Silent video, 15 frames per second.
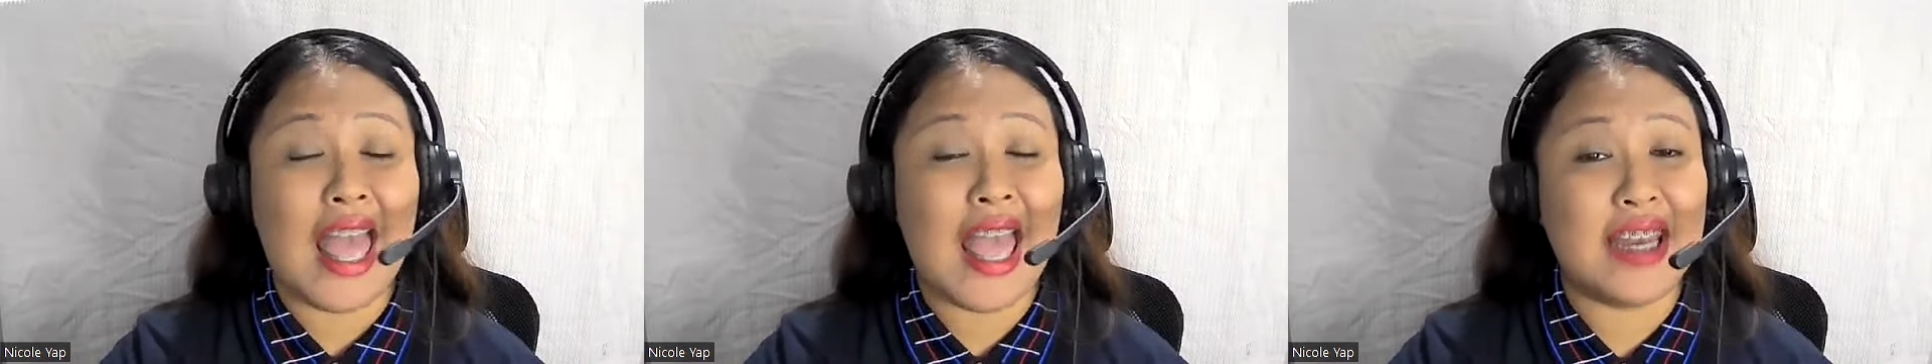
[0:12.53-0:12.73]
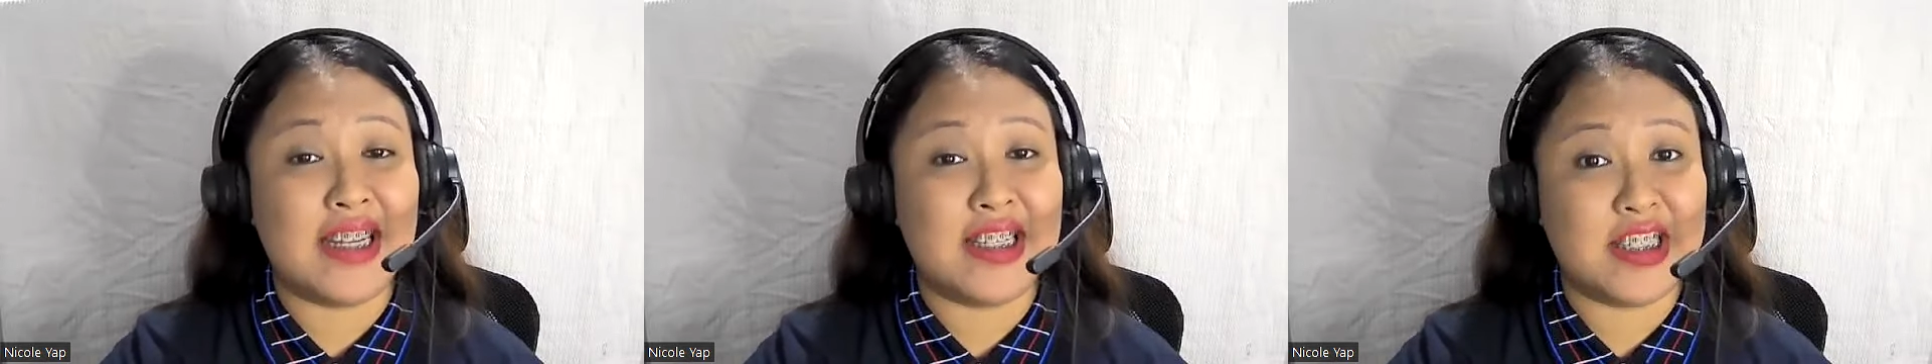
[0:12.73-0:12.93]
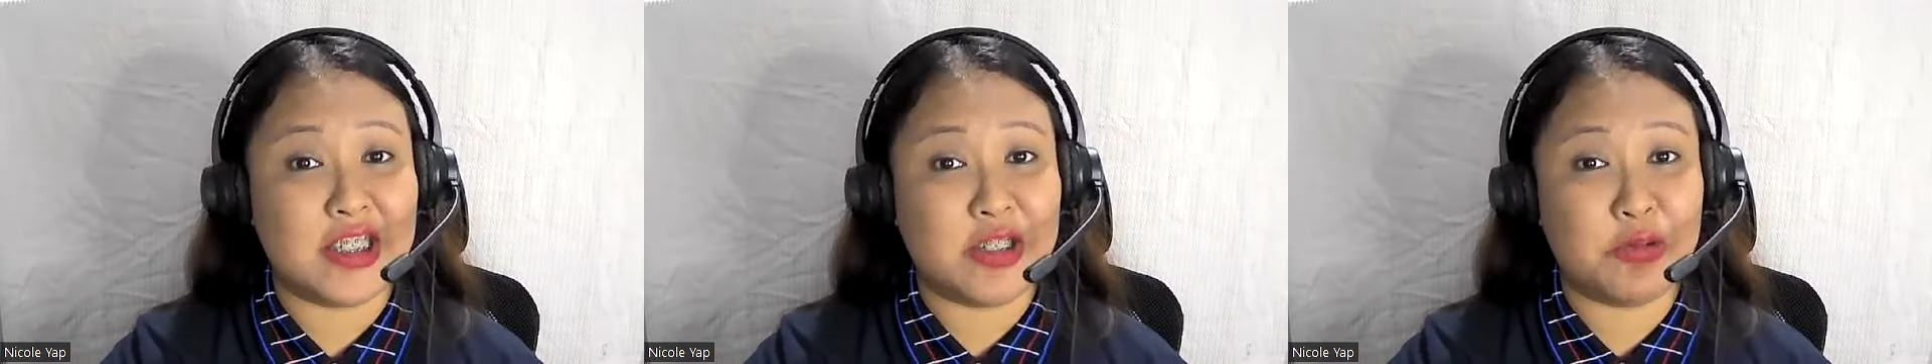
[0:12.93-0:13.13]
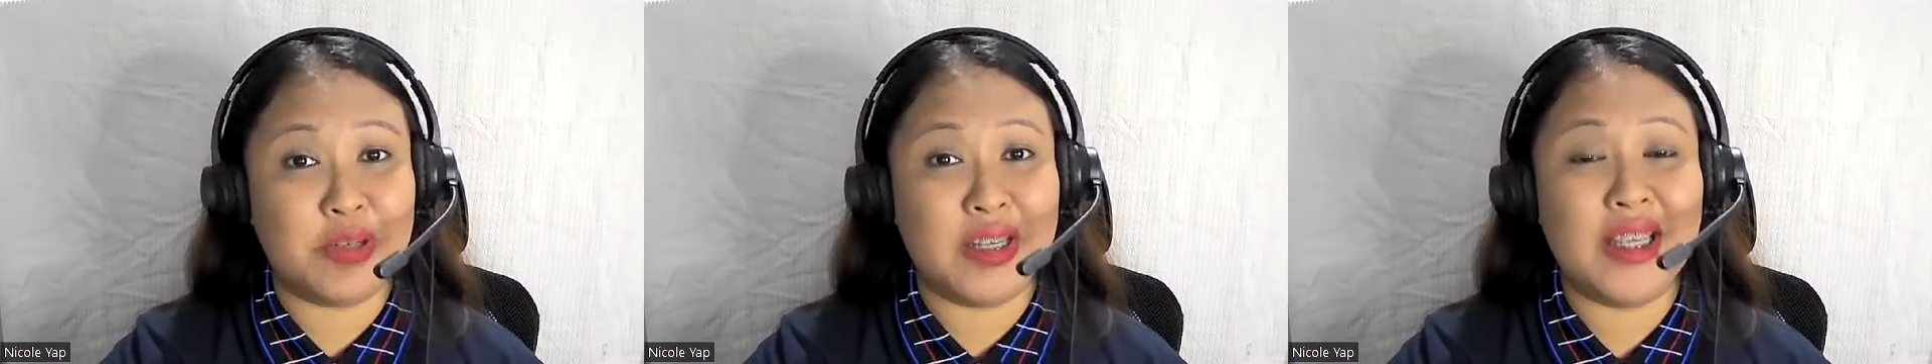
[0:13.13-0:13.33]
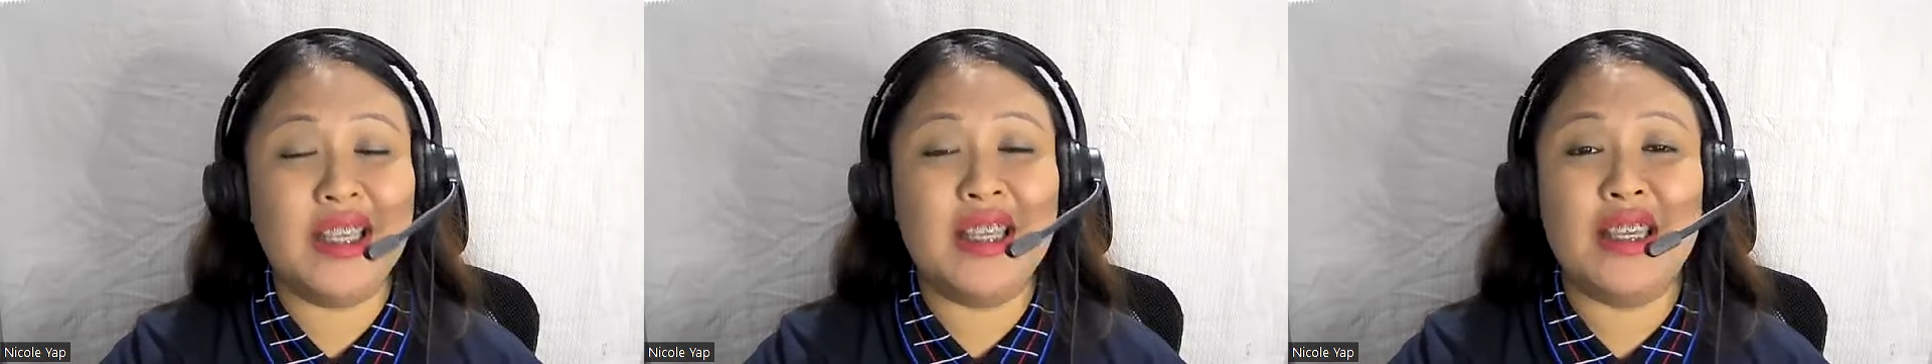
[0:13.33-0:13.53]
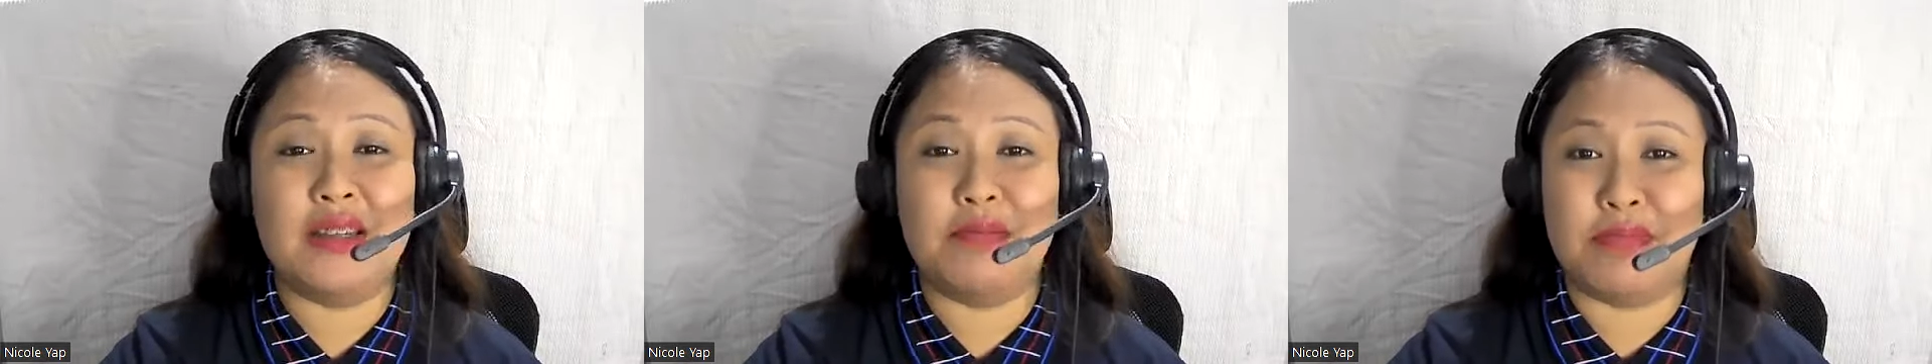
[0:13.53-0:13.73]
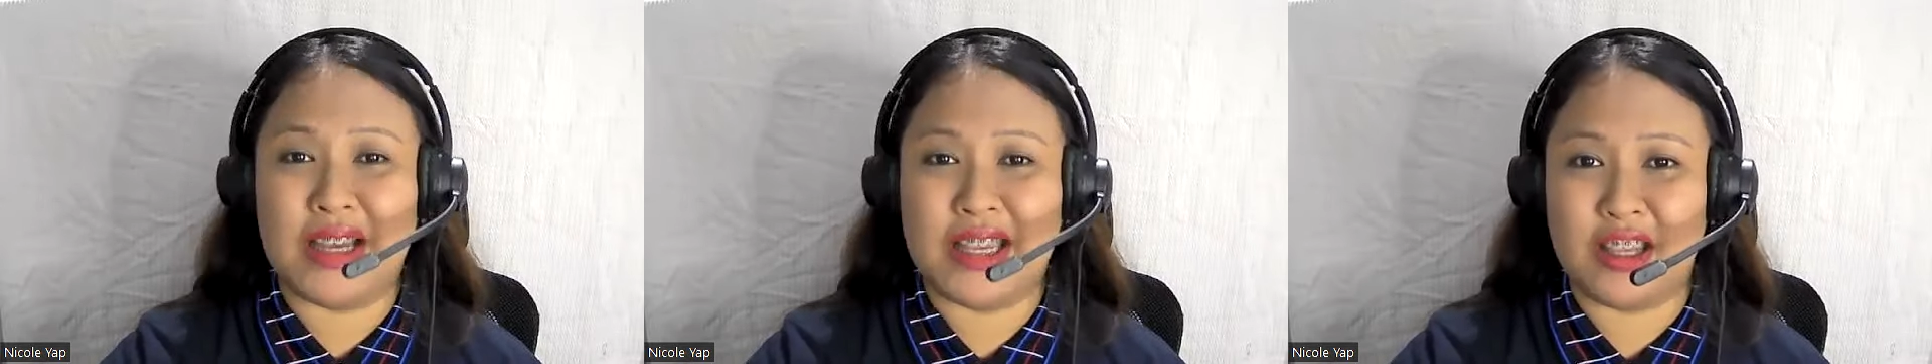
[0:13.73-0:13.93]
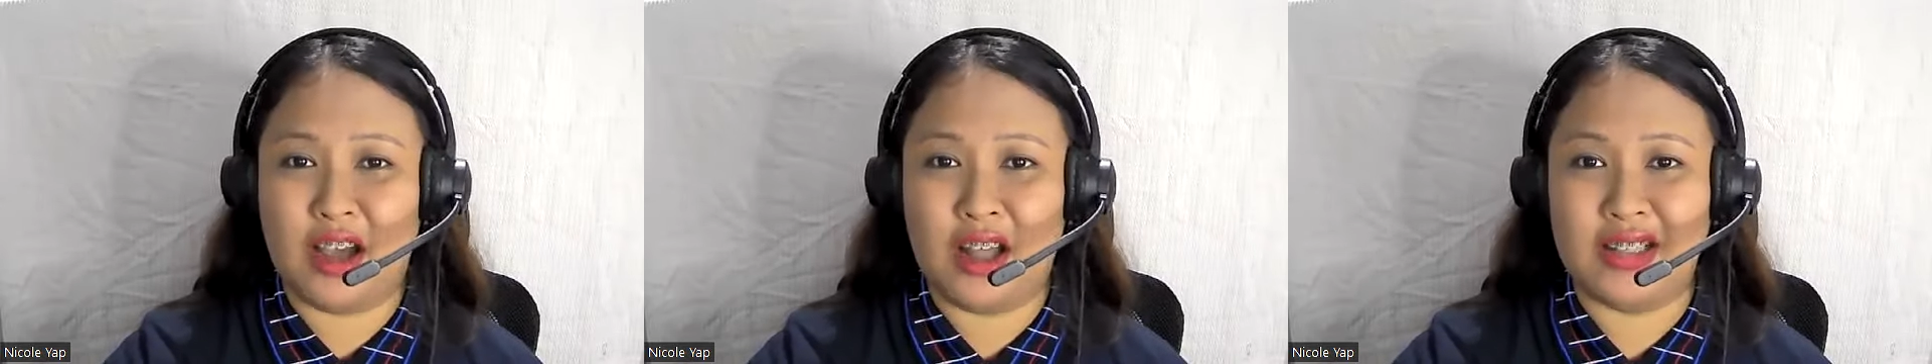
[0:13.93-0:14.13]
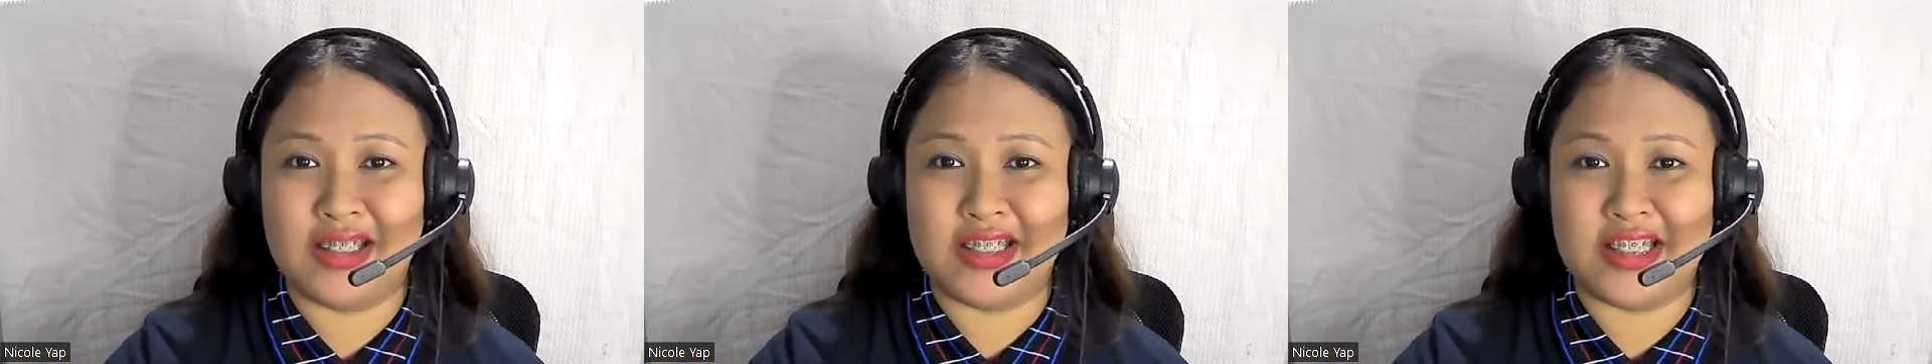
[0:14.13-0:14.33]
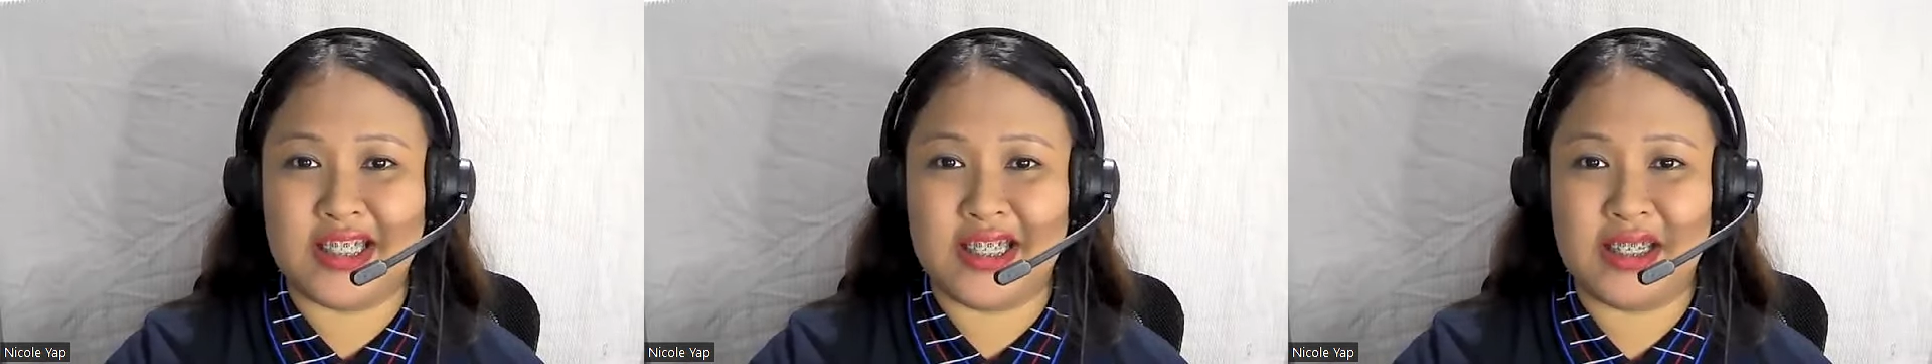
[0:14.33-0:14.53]
and a degree in
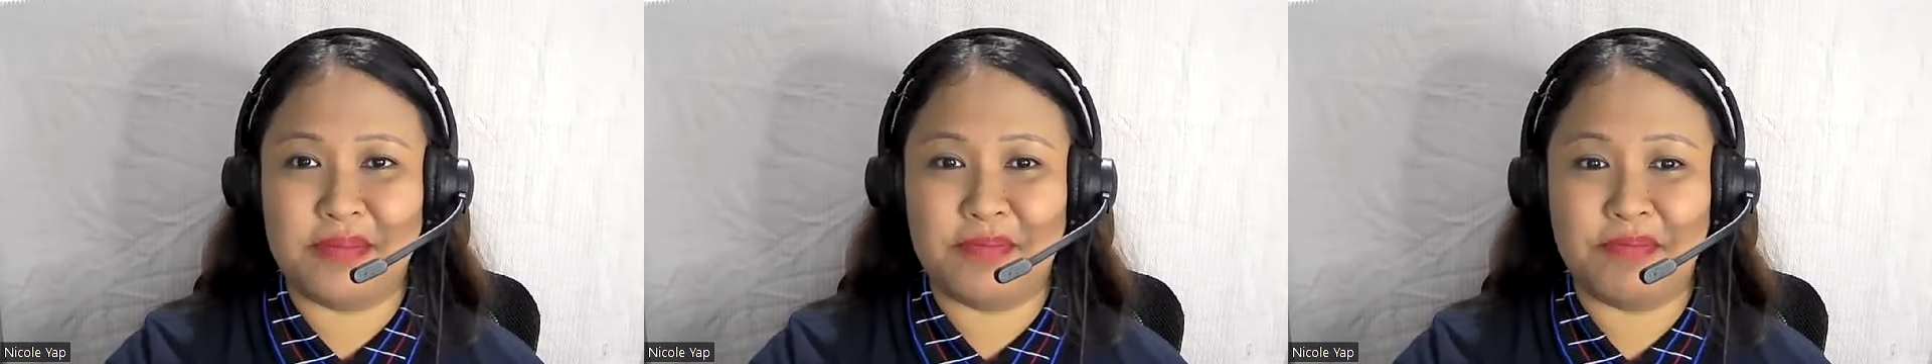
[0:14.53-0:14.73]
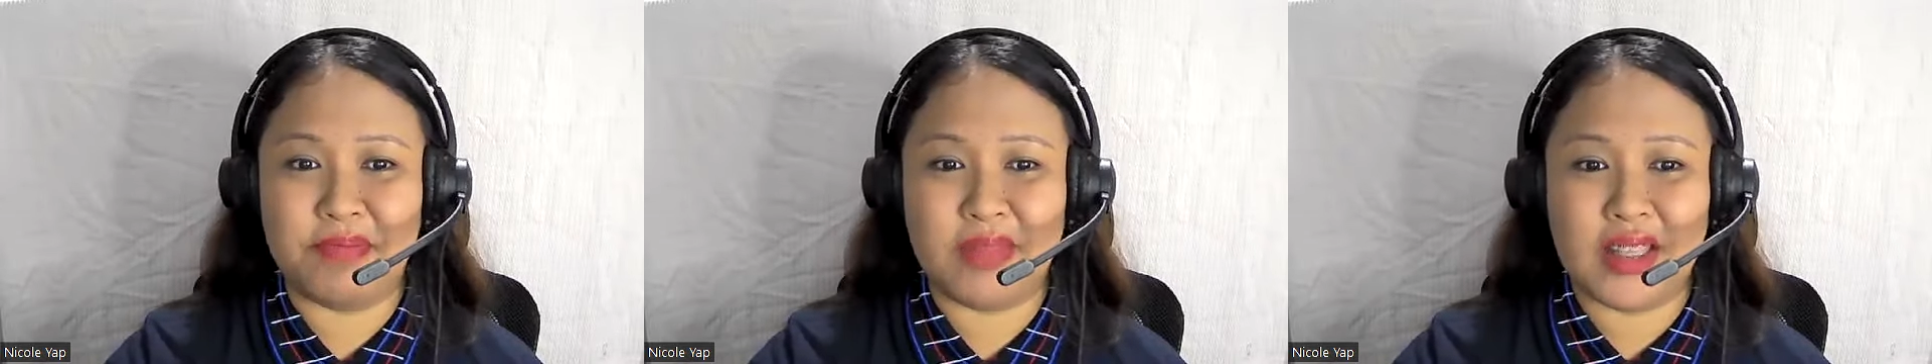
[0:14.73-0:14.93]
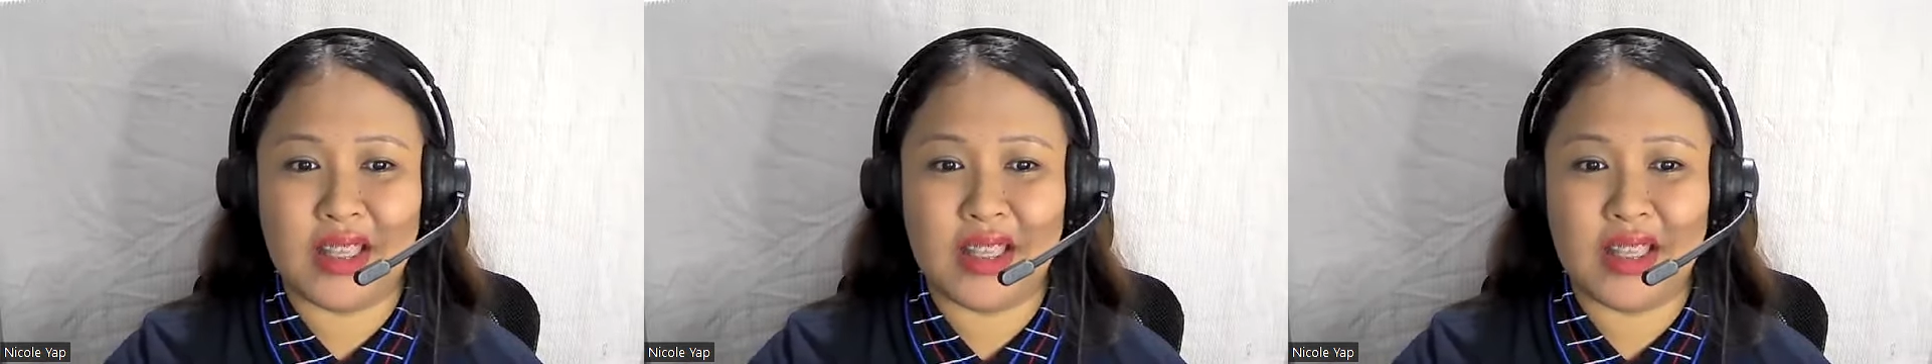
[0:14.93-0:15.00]
biology.